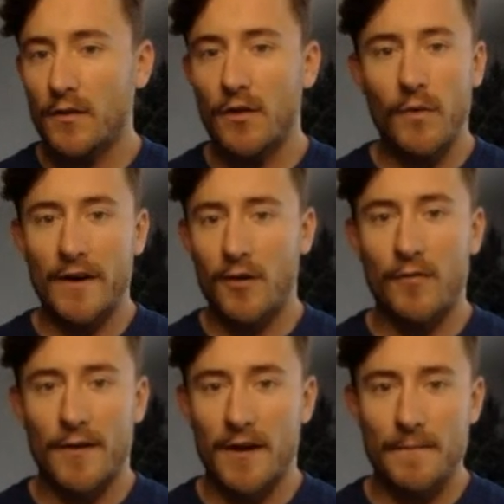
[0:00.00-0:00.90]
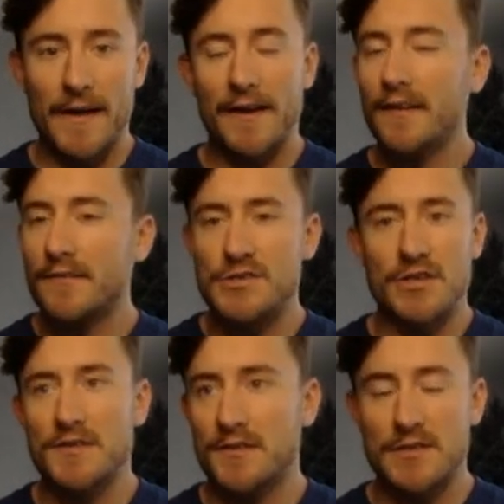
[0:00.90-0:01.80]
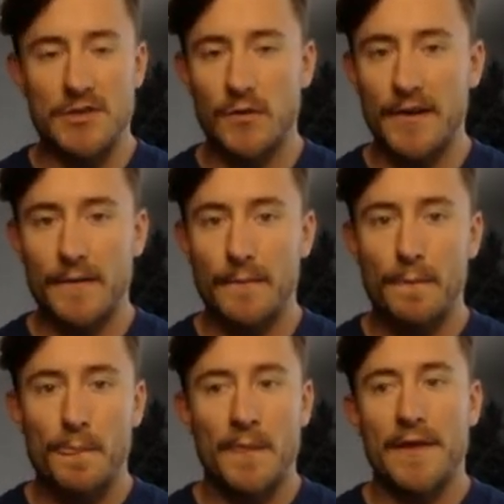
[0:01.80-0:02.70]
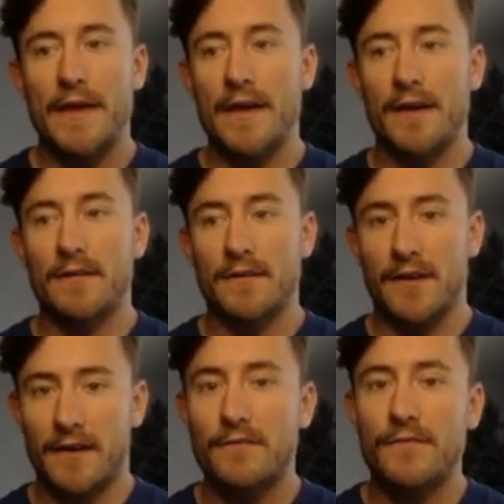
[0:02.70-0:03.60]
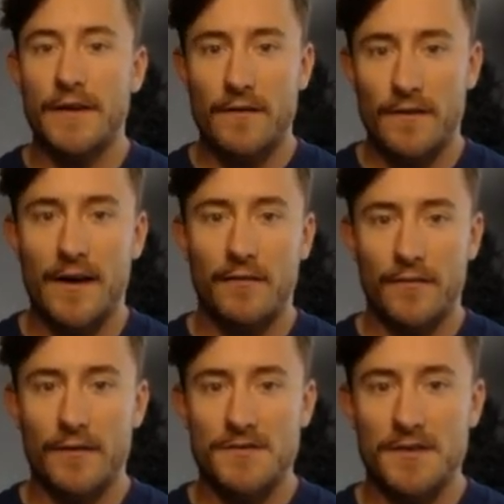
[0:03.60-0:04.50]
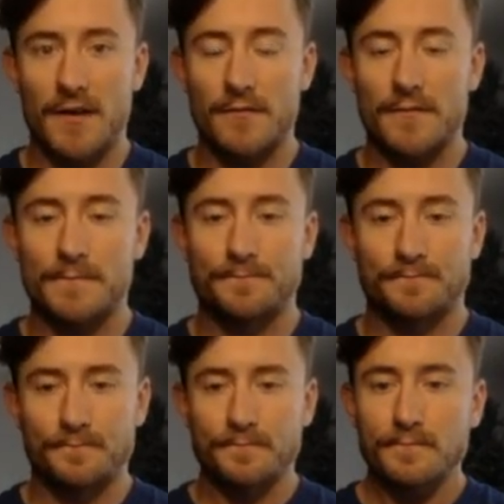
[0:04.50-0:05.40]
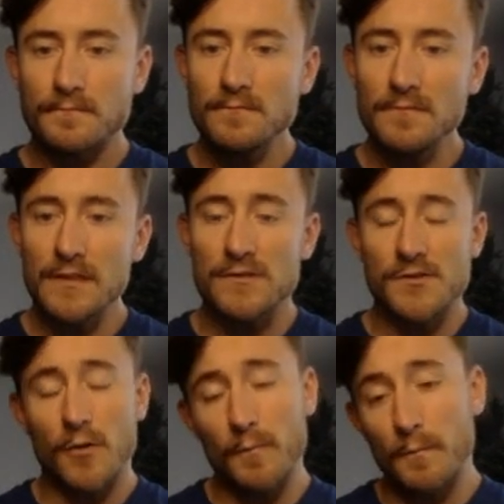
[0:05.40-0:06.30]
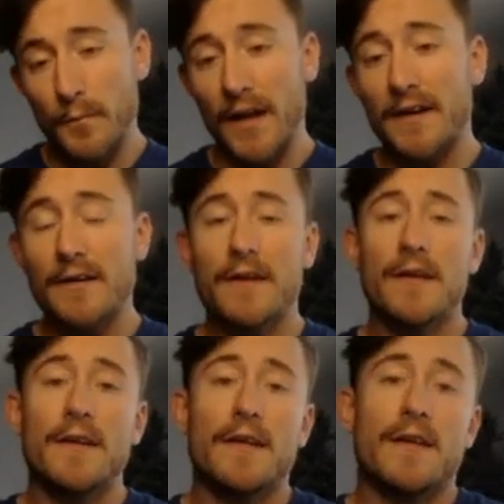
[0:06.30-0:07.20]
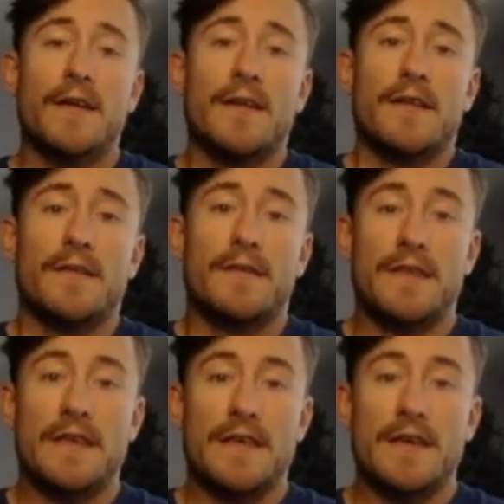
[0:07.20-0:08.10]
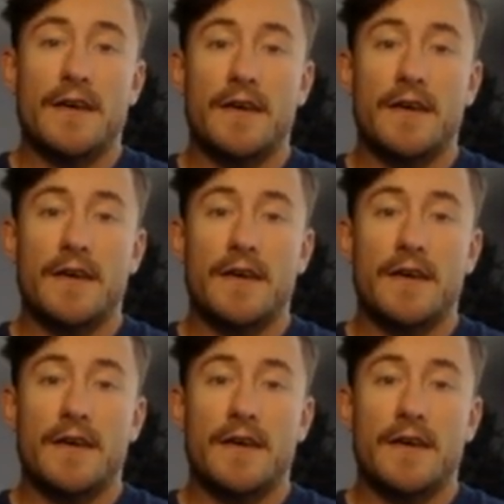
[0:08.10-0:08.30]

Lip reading: only way to overcome that is just to do it and kind of figure it out for yourself. So, but the